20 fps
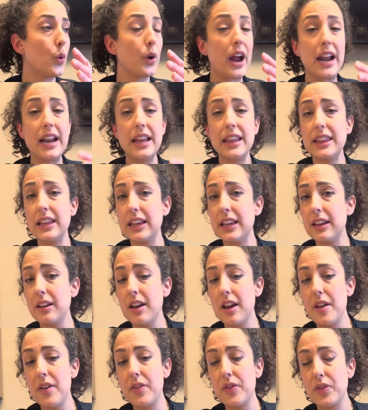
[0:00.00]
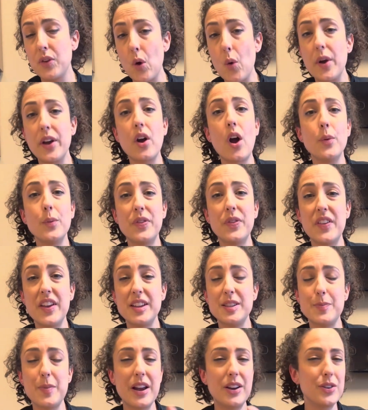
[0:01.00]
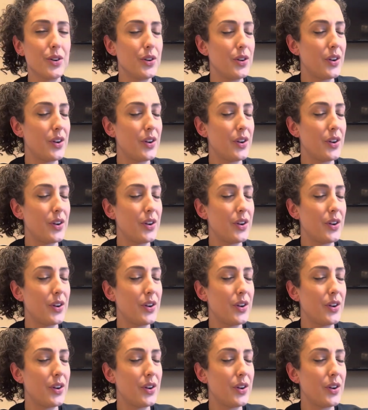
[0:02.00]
anything going on with the expander,